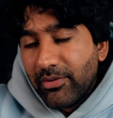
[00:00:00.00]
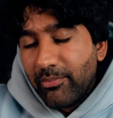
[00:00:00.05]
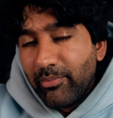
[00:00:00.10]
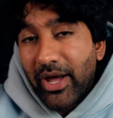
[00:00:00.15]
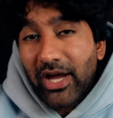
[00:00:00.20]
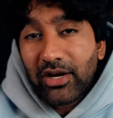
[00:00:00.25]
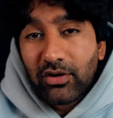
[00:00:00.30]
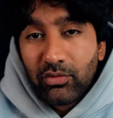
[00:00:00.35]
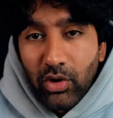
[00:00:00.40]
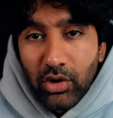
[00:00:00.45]

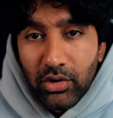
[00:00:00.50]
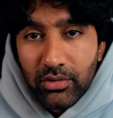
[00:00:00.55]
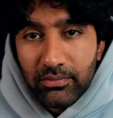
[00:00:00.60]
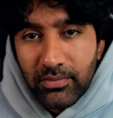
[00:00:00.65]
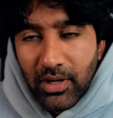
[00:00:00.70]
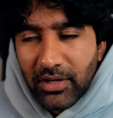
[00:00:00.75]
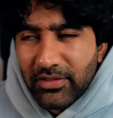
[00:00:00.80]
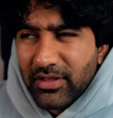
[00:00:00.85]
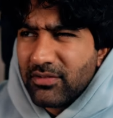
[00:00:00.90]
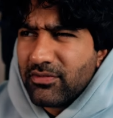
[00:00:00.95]
back row,
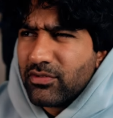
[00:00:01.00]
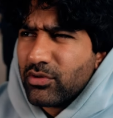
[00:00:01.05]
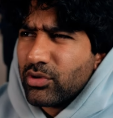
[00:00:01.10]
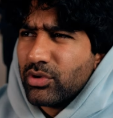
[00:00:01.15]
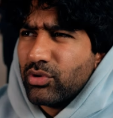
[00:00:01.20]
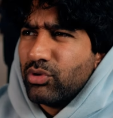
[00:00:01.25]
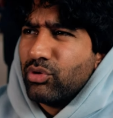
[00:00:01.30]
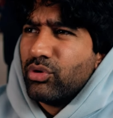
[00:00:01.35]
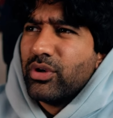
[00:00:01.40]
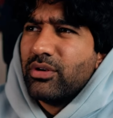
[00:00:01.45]
I think for a
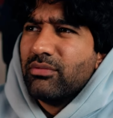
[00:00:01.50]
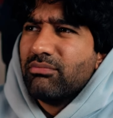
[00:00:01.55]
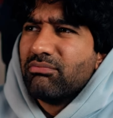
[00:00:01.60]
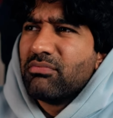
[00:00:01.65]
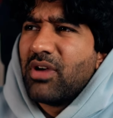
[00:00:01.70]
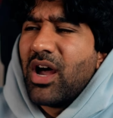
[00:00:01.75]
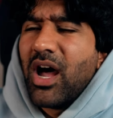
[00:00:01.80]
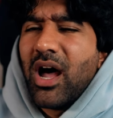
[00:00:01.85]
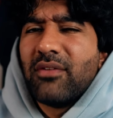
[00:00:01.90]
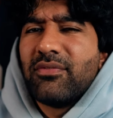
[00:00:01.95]
good
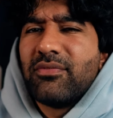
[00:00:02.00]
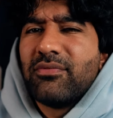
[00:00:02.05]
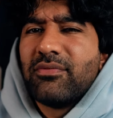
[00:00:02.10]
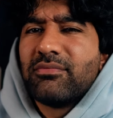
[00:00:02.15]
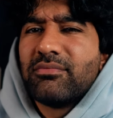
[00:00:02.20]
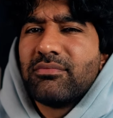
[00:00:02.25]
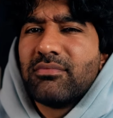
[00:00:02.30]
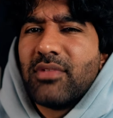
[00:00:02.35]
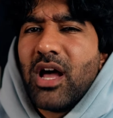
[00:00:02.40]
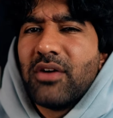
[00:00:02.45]
half
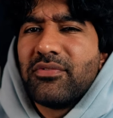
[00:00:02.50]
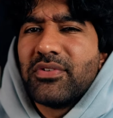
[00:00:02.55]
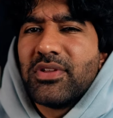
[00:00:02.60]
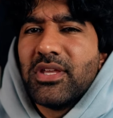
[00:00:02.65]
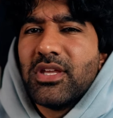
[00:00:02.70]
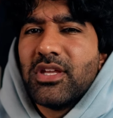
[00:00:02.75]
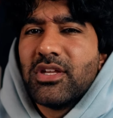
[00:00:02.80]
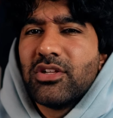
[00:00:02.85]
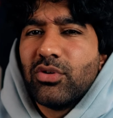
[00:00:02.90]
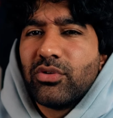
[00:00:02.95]
a
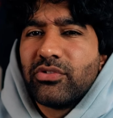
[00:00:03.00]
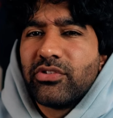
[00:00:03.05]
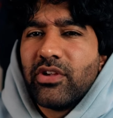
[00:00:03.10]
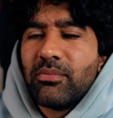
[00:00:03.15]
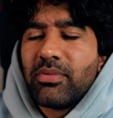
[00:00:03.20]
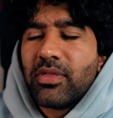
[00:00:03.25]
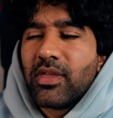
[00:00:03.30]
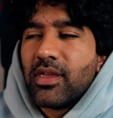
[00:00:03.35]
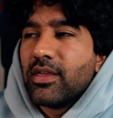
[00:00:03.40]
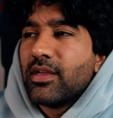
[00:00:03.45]
year or
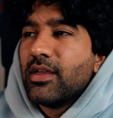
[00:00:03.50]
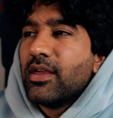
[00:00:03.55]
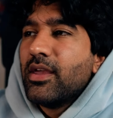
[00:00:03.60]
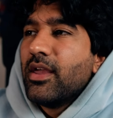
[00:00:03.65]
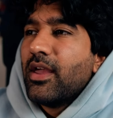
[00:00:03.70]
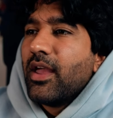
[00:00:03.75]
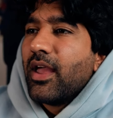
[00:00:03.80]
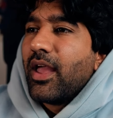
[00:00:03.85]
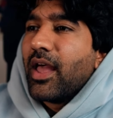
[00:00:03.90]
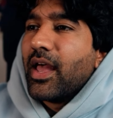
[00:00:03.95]
something.
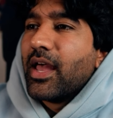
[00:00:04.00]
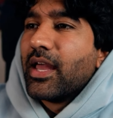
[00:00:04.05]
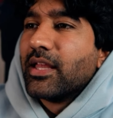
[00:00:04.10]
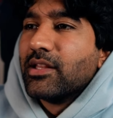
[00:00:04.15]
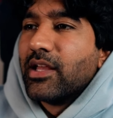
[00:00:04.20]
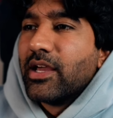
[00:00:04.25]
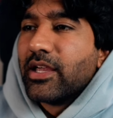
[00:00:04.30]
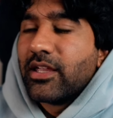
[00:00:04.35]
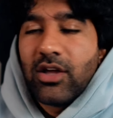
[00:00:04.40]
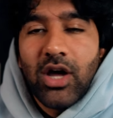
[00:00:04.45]
And
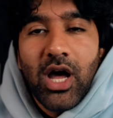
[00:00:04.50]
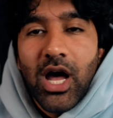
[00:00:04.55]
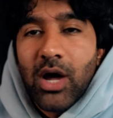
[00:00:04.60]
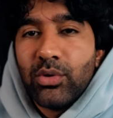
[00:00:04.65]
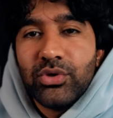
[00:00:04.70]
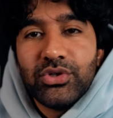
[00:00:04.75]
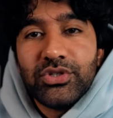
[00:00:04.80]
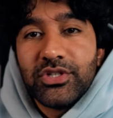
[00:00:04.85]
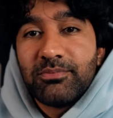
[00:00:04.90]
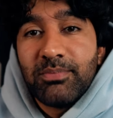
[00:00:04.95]
like, I
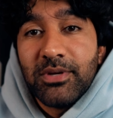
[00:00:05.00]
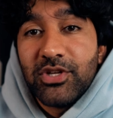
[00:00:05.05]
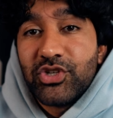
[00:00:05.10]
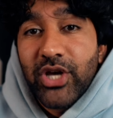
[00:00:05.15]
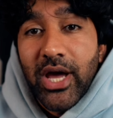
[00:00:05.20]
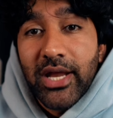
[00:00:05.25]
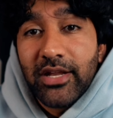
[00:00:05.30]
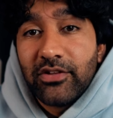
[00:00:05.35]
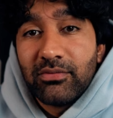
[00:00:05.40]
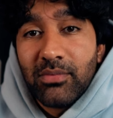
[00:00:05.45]
would just be
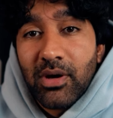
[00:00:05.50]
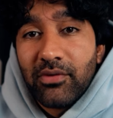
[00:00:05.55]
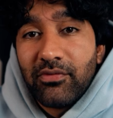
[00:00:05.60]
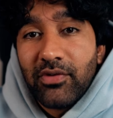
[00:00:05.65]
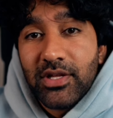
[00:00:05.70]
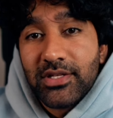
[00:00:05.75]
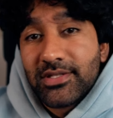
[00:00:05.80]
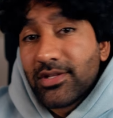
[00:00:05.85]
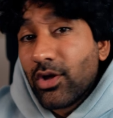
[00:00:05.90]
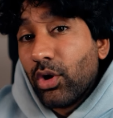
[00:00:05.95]
chatting to my
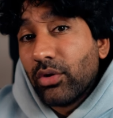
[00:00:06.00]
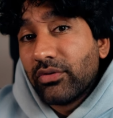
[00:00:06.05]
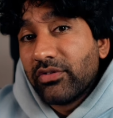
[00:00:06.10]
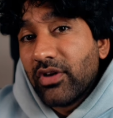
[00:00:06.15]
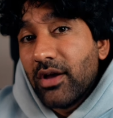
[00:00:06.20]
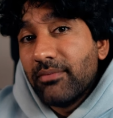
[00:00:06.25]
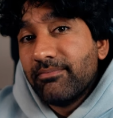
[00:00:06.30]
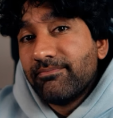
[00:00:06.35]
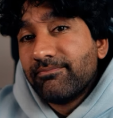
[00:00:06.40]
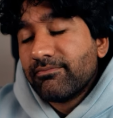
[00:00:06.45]
friends the whole
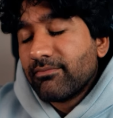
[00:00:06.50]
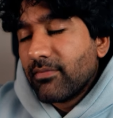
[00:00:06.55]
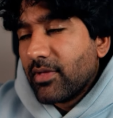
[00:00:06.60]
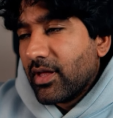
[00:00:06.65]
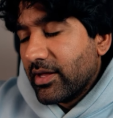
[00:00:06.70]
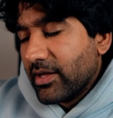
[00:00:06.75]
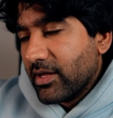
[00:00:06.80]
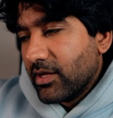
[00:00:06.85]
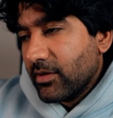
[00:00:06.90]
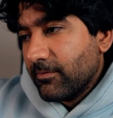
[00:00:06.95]
time.
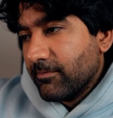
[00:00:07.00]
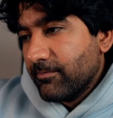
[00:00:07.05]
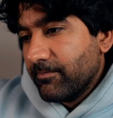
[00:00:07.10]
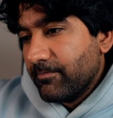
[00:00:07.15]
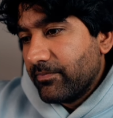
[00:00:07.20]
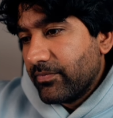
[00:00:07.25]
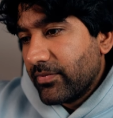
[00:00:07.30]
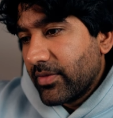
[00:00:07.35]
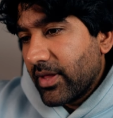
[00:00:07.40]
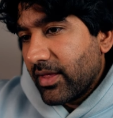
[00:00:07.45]

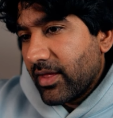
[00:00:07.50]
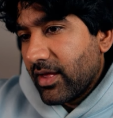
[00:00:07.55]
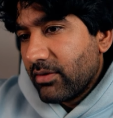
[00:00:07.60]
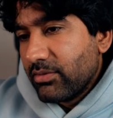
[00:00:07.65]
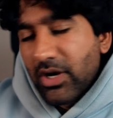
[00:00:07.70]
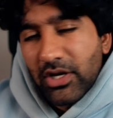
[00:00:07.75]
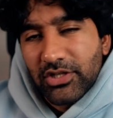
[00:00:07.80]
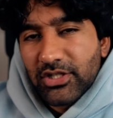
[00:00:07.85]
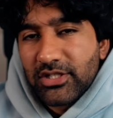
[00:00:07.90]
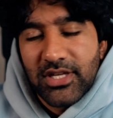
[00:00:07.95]
And
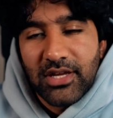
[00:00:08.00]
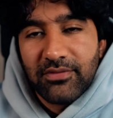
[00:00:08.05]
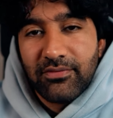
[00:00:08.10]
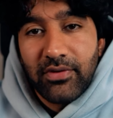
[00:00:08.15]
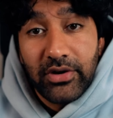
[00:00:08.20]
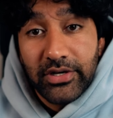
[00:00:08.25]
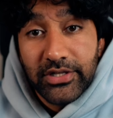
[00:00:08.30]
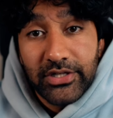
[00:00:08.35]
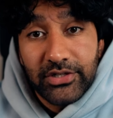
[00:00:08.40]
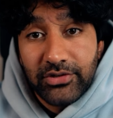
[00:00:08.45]
I just get
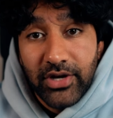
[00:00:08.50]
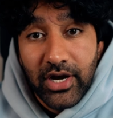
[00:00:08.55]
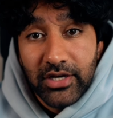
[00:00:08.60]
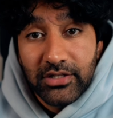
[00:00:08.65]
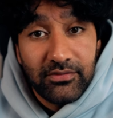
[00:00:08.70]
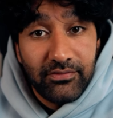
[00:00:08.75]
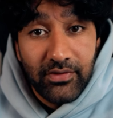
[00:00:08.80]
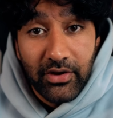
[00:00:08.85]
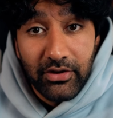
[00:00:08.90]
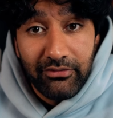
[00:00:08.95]
very
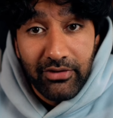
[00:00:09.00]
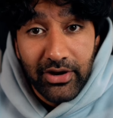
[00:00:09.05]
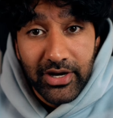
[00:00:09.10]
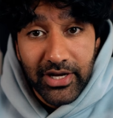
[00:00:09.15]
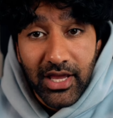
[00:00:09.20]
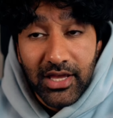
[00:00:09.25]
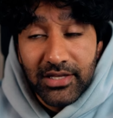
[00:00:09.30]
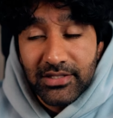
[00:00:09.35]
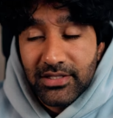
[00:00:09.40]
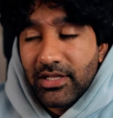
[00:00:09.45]
distracted very, very
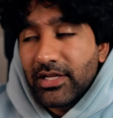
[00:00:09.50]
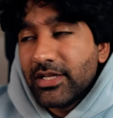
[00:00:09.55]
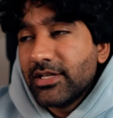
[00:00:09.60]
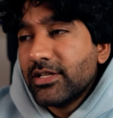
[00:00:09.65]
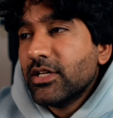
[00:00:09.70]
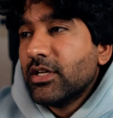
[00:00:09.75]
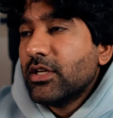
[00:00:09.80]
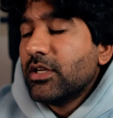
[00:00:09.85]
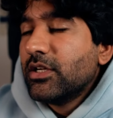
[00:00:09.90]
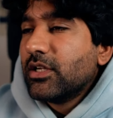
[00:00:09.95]
easily.
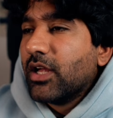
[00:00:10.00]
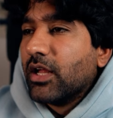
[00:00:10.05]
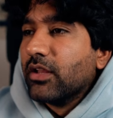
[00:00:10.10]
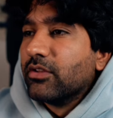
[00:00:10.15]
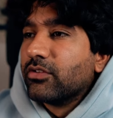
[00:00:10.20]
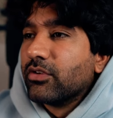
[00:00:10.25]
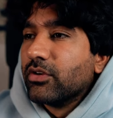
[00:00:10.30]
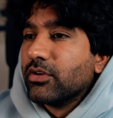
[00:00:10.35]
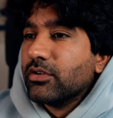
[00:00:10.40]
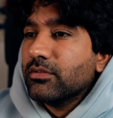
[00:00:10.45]
And
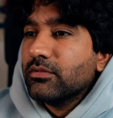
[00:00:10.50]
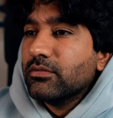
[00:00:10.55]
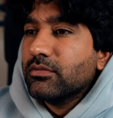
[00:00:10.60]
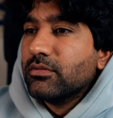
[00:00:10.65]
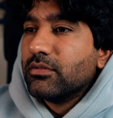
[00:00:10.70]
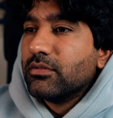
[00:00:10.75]
so